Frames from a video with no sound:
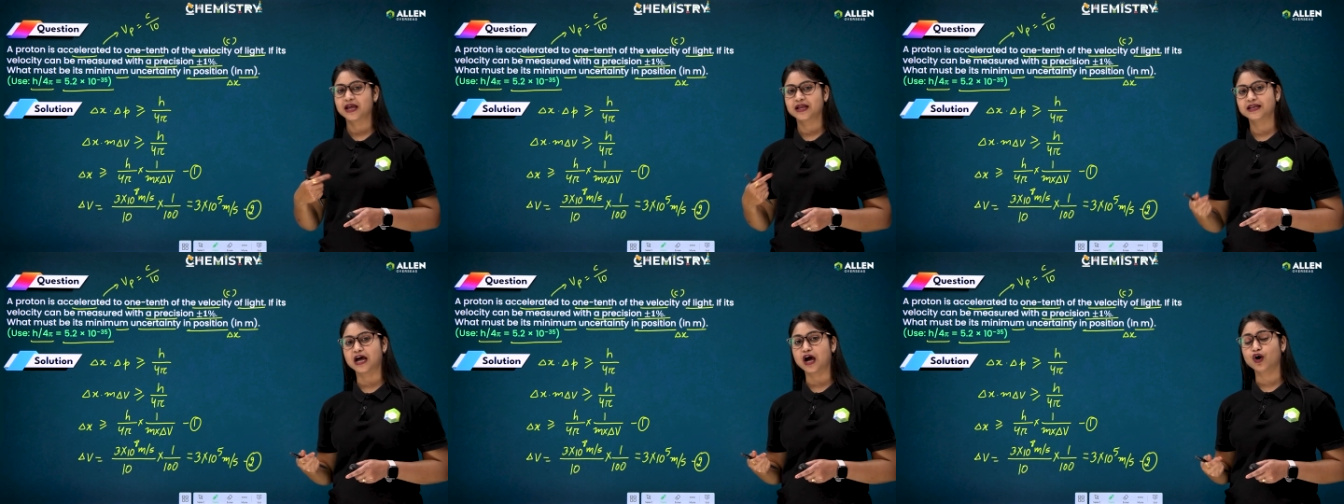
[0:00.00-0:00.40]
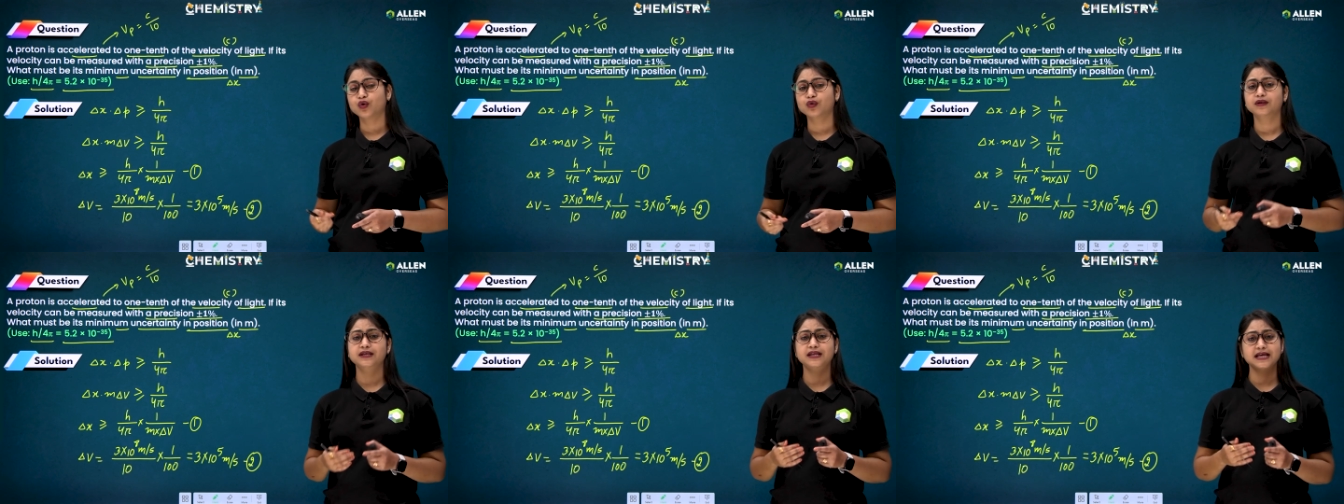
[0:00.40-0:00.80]
Now,
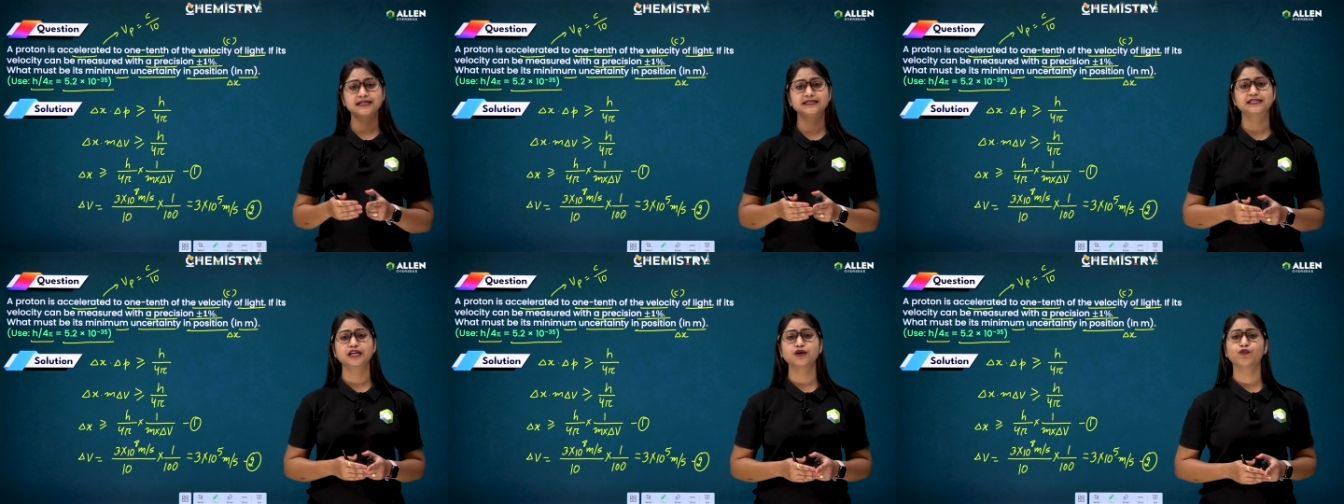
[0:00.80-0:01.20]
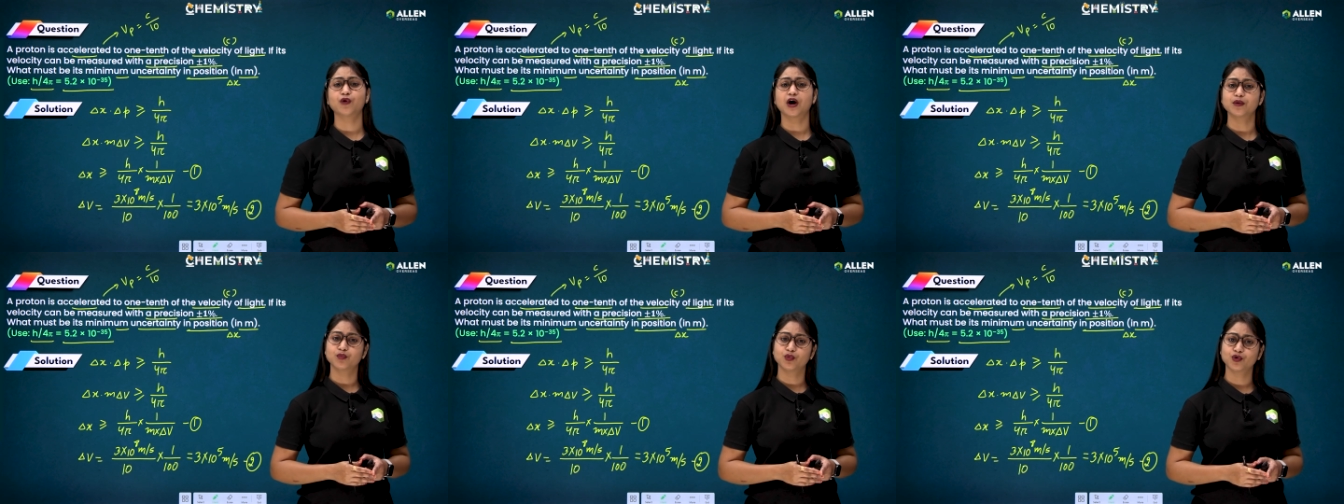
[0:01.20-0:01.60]
let's see
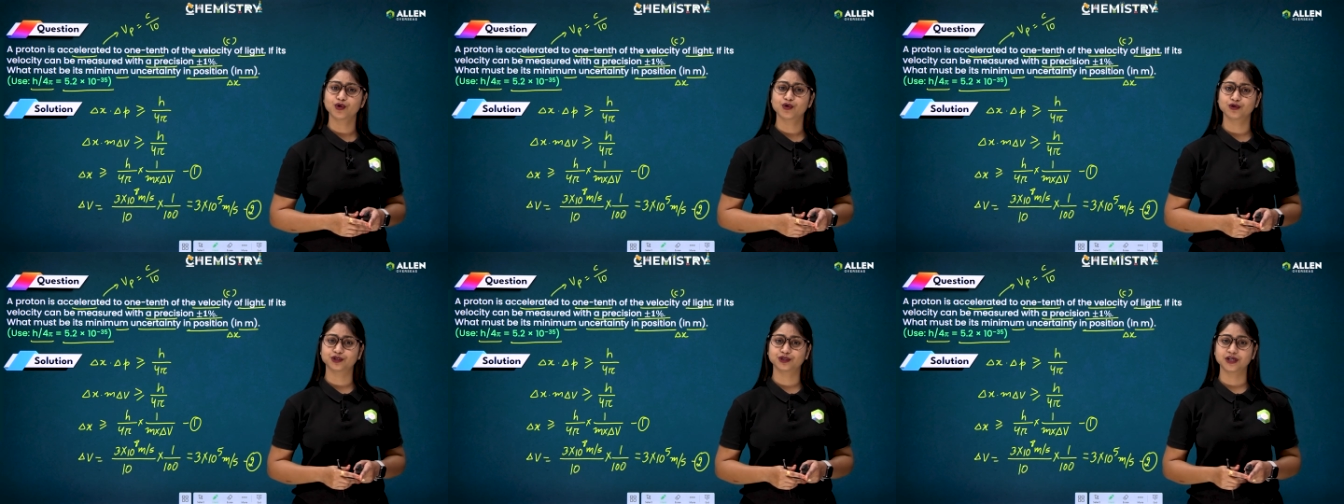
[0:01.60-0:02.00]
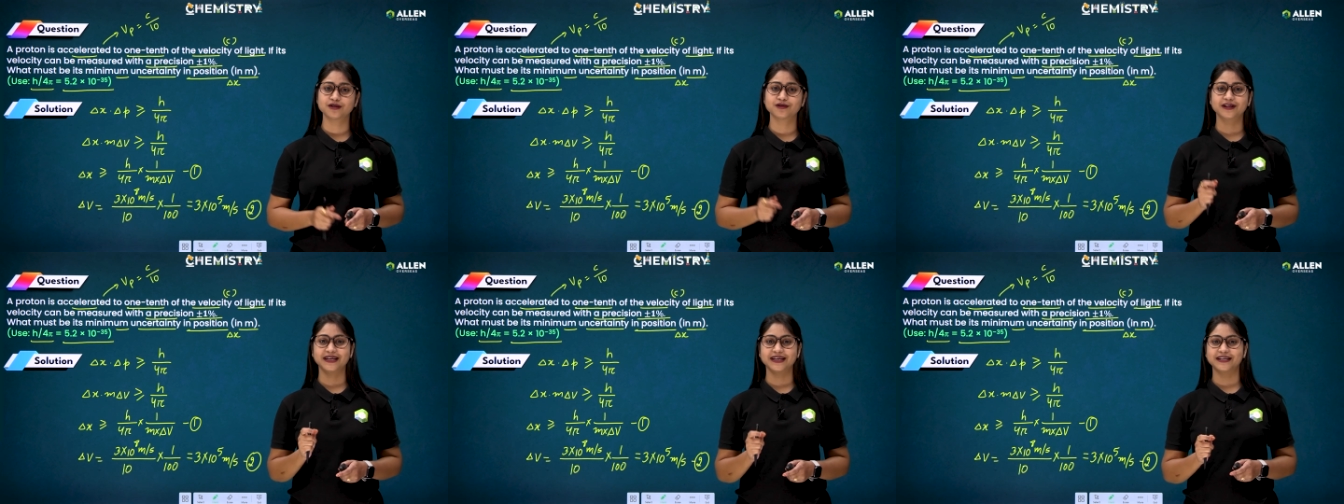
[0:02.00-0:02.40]
one more question
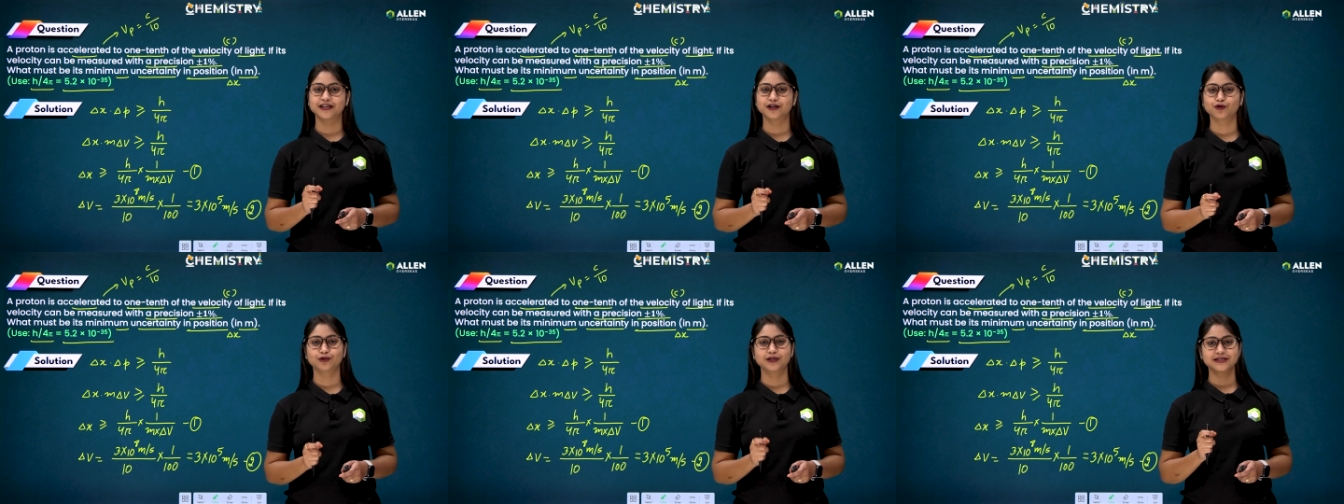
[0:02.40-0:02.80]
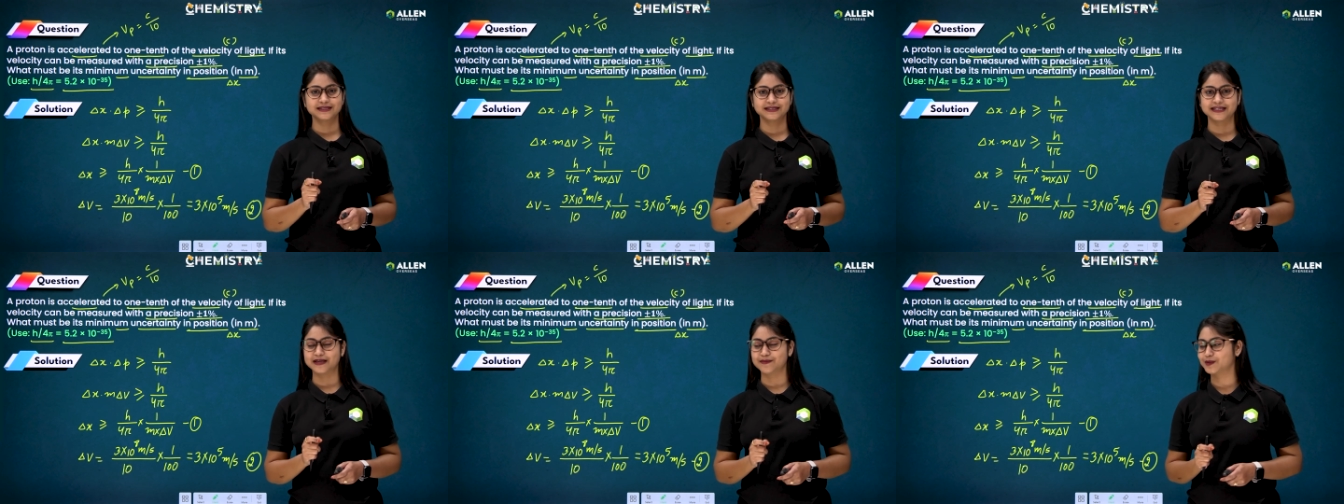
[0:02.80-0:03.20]
related to the
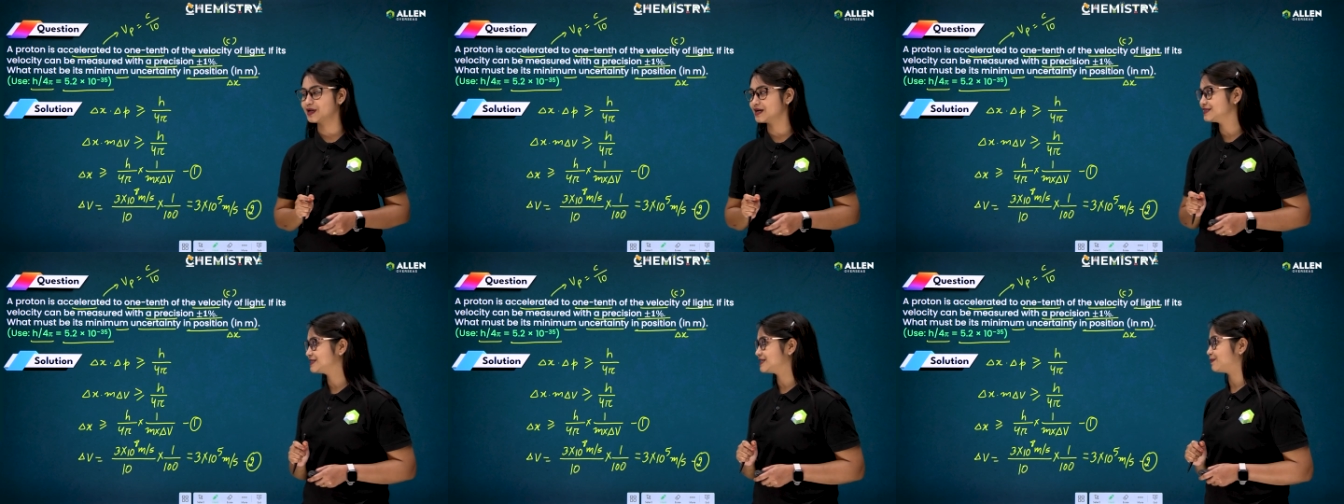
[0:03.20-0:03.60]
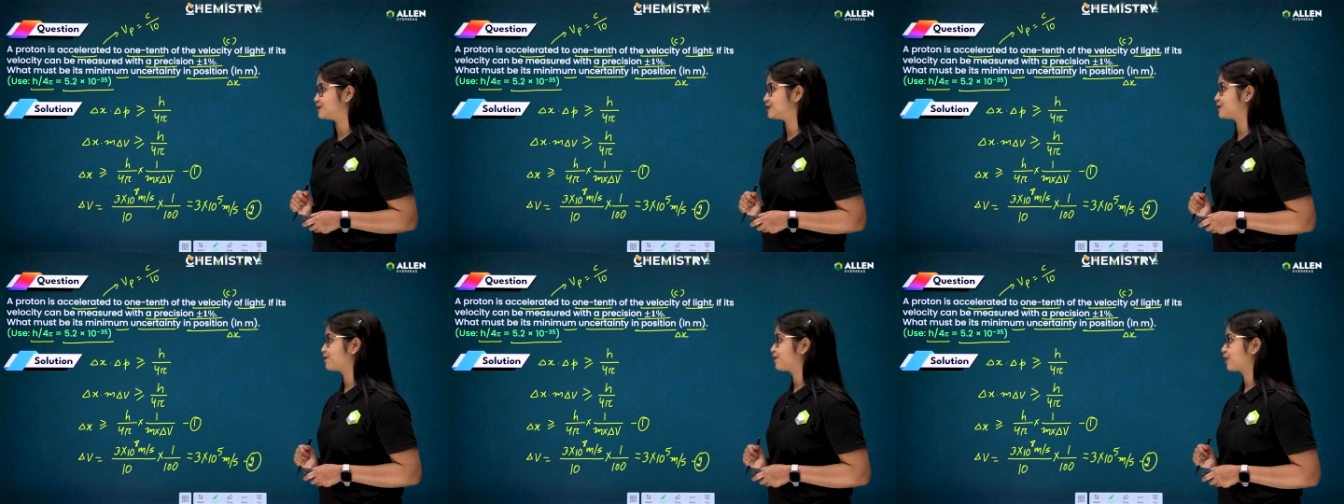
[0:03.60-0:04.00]
same concept,
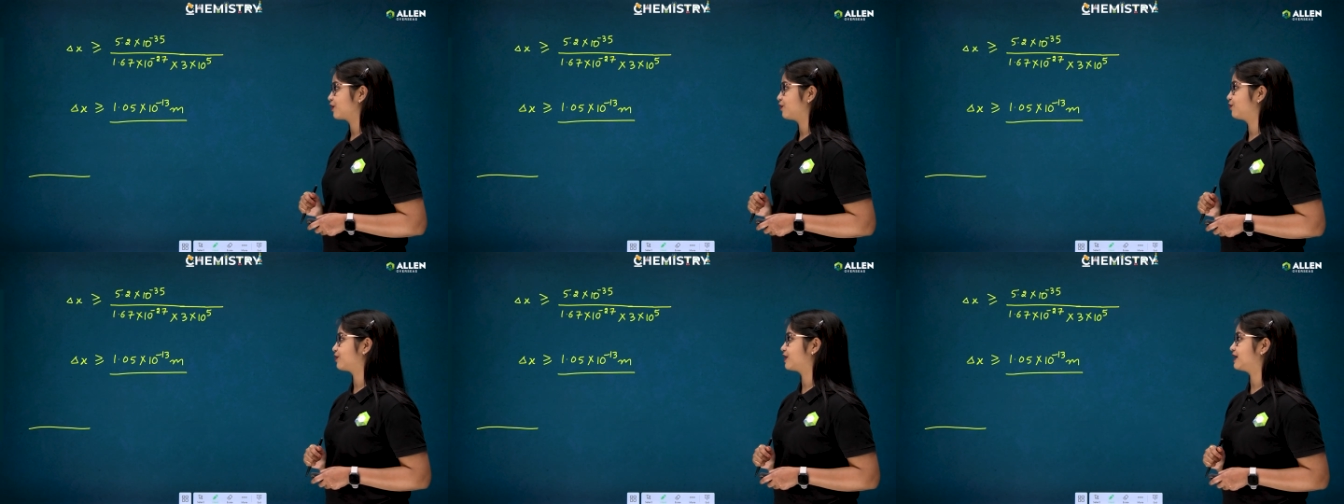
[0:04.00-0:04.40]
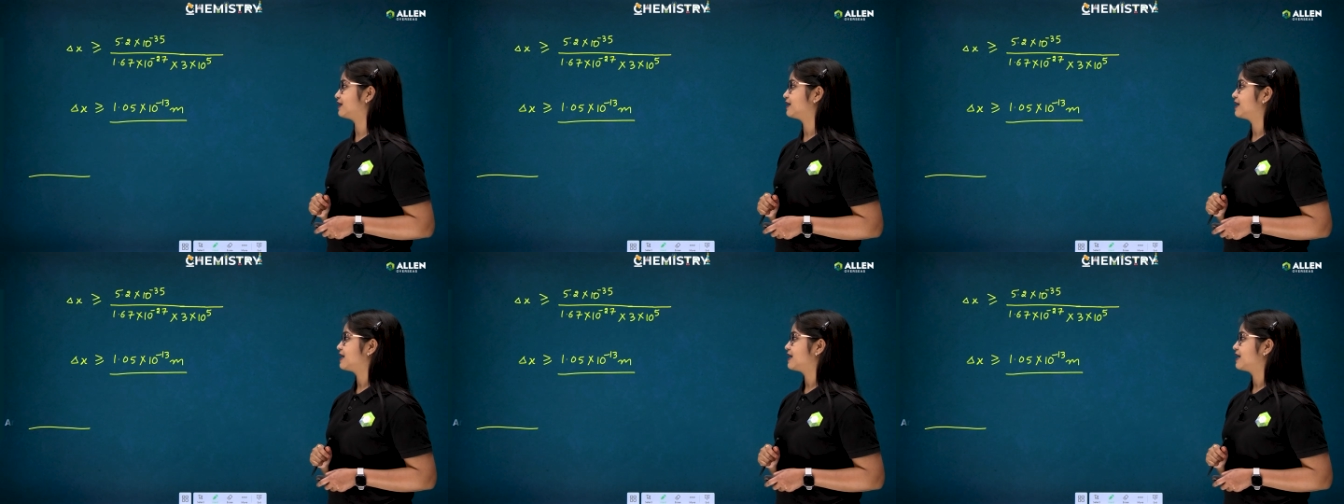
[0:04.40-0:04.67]
okay?